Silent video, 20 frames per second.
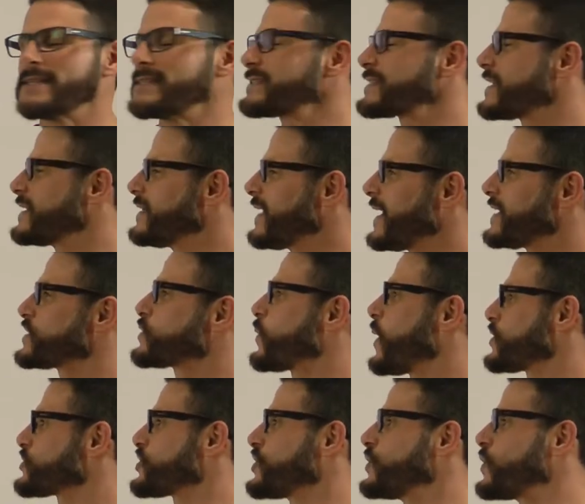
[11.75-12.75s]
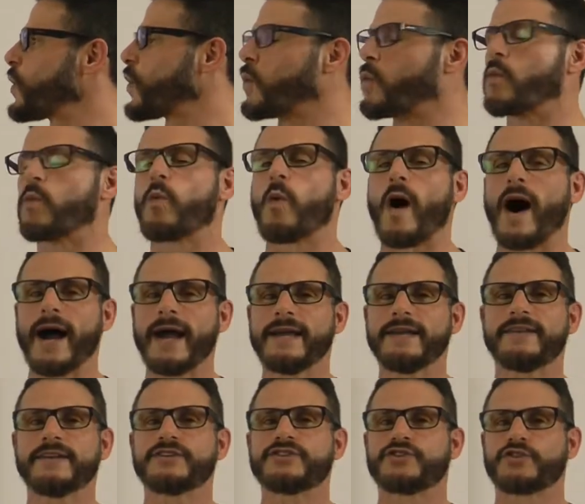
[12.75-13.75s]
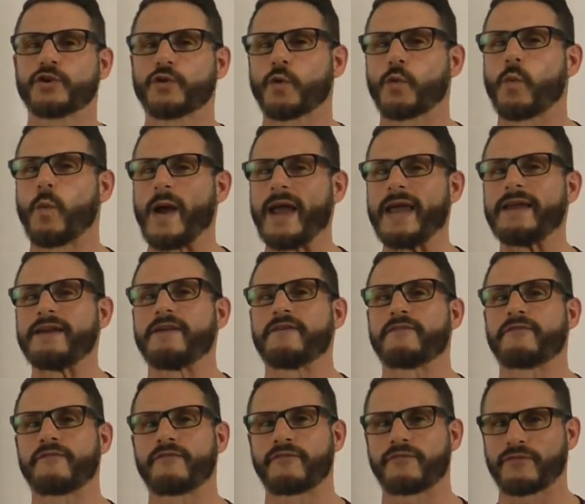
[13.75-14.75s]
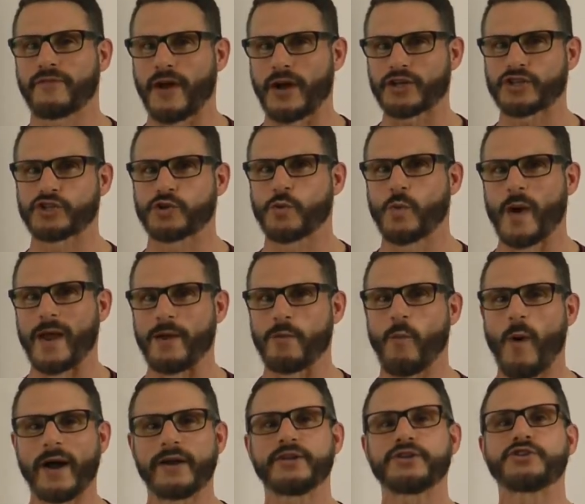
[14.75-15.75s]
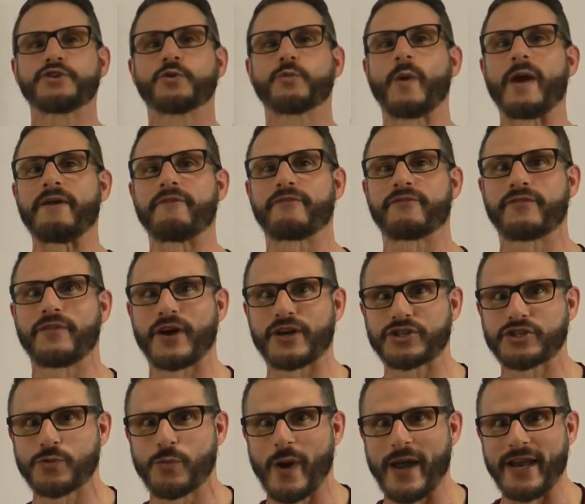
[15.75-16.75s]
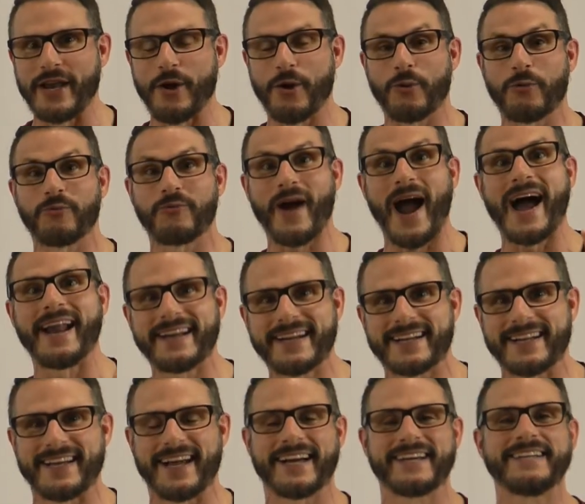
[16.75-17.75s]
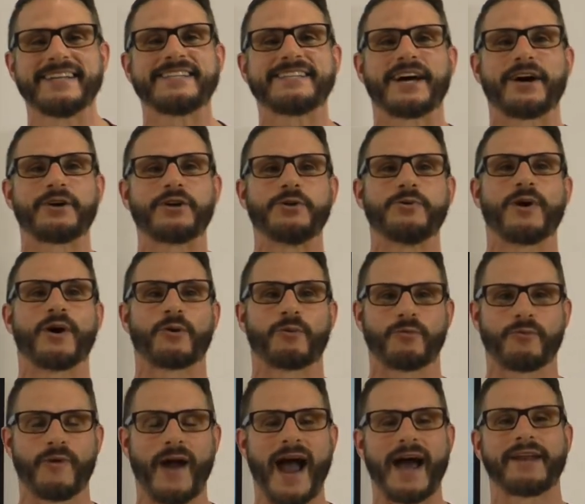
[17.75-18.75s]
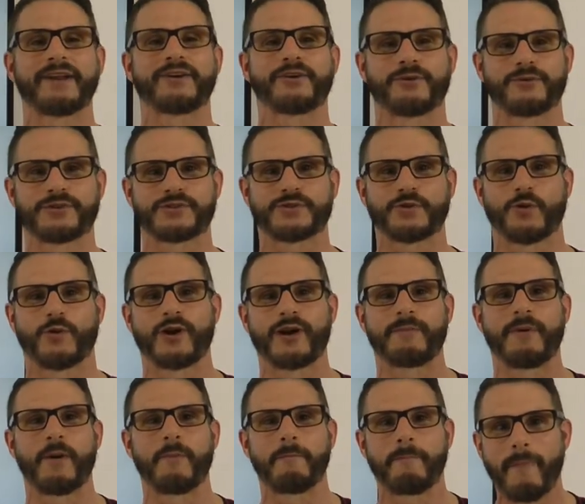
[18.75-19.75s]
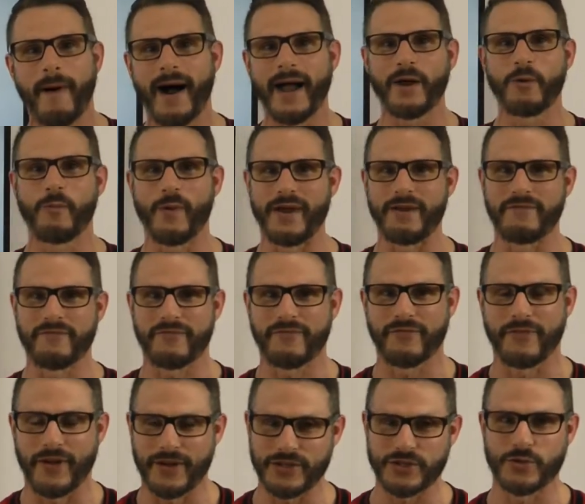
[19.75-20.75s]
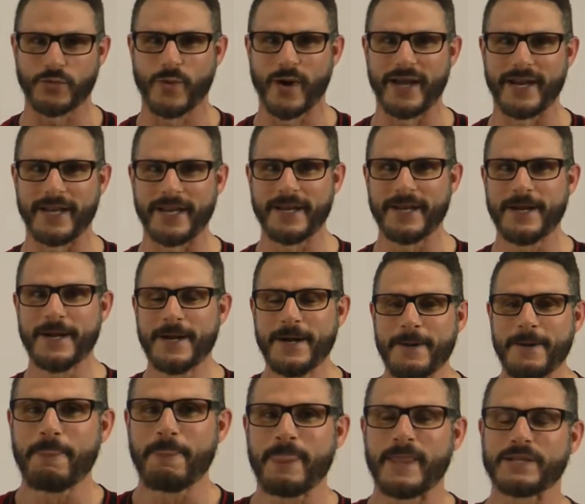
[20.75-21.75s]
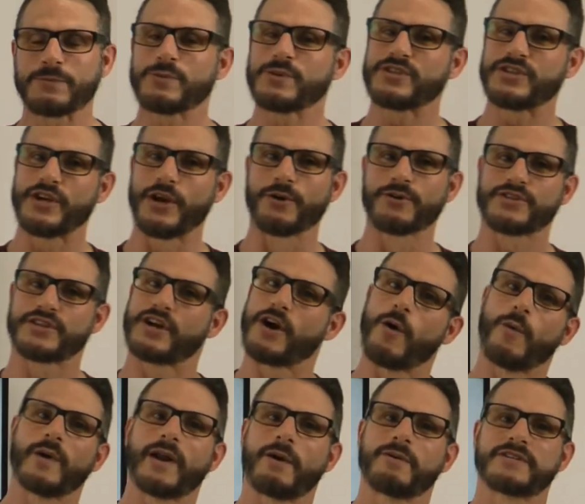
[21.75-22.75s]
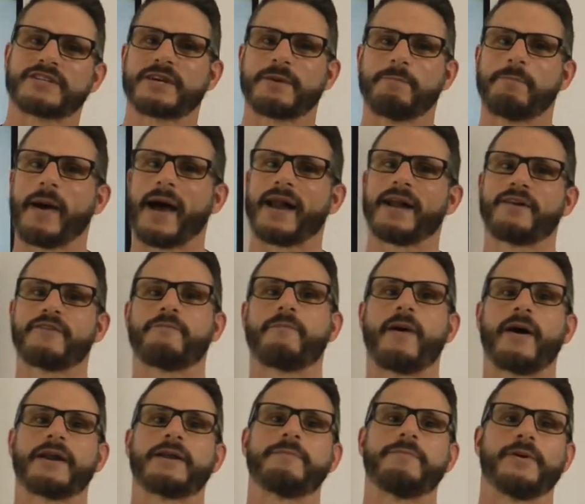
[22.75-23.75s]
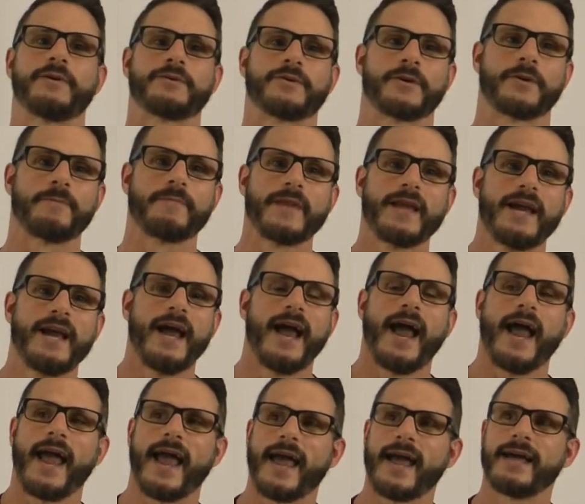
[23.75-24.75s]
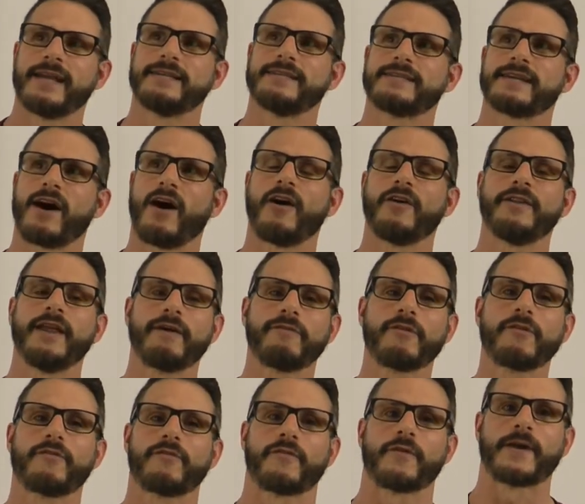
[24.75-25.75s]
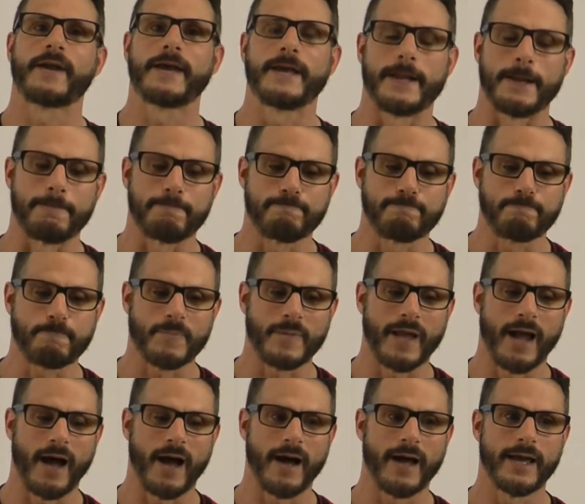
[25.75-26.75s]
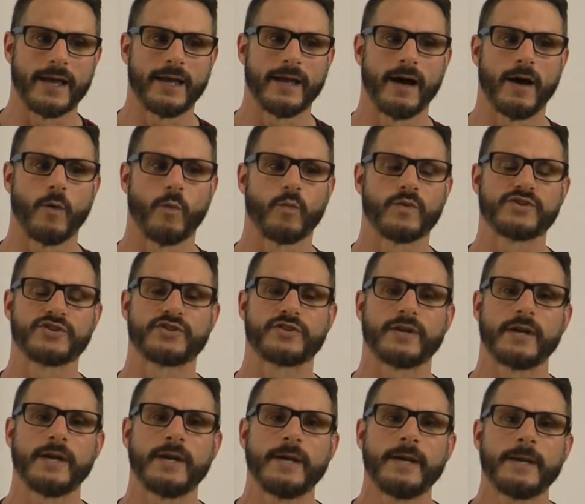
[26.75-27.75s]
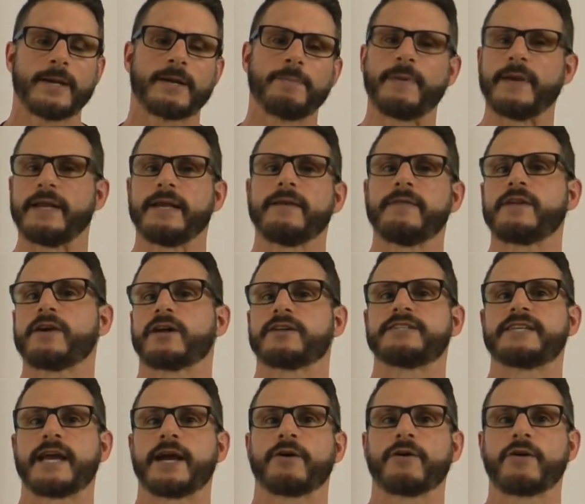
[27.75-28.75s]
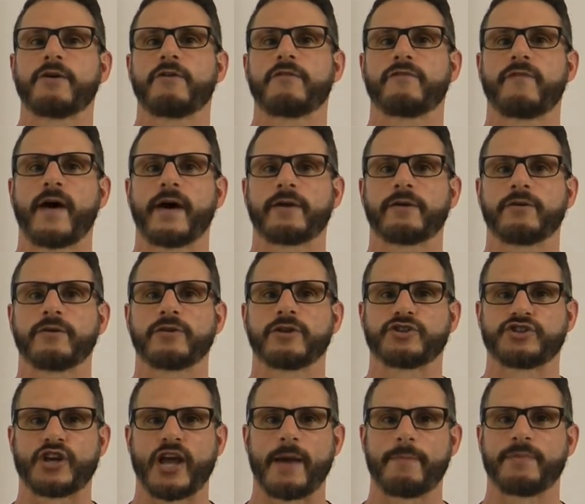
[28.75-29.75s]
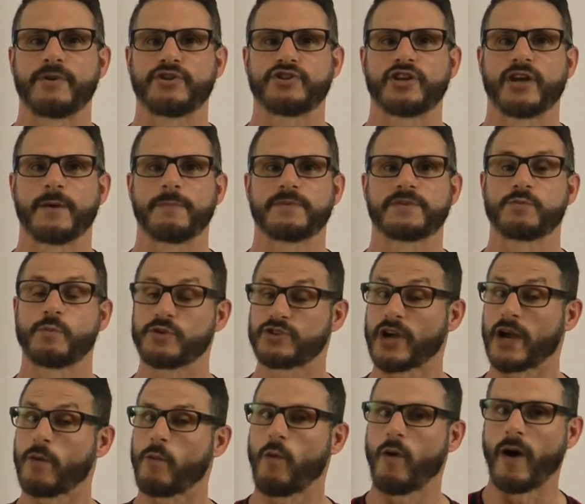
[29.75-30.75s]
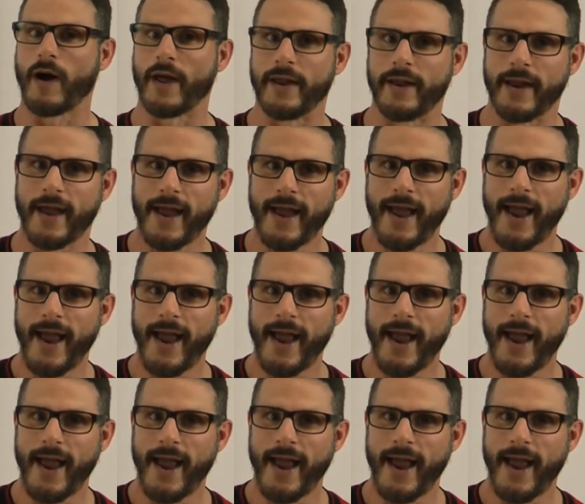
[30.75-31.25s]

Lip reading: Tonight's question, why does your weight fluctuate? Why does your weight fluctuate radically? I'm going to tell you a radical story about my weight fluctuating. This was years ago when I was a competitive bodybuilder, and I'll never forget it. I was competing in the Ontario Final Championships, which I won.